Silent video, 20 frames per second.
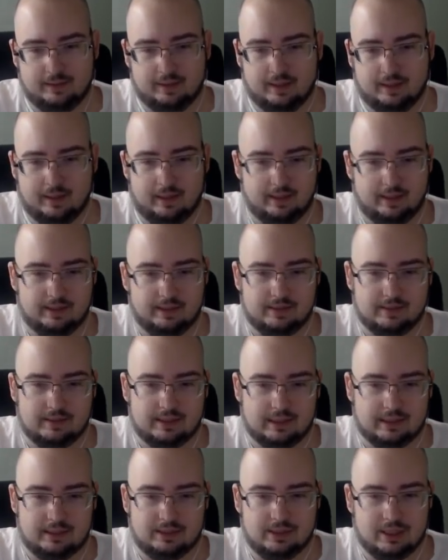and
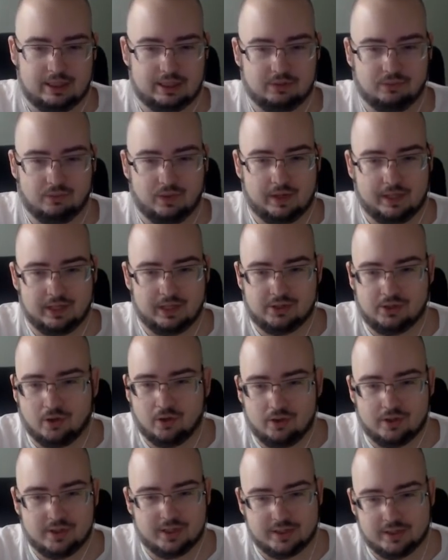it's just what the
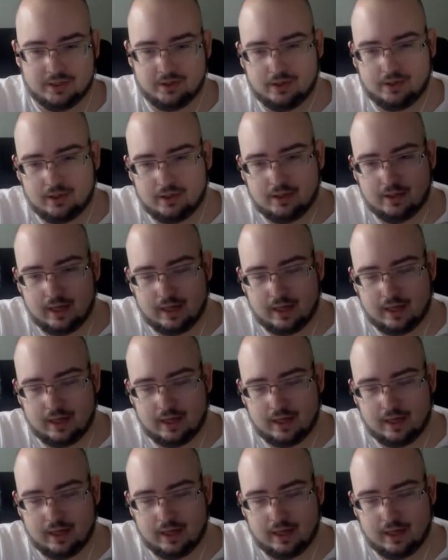charges are.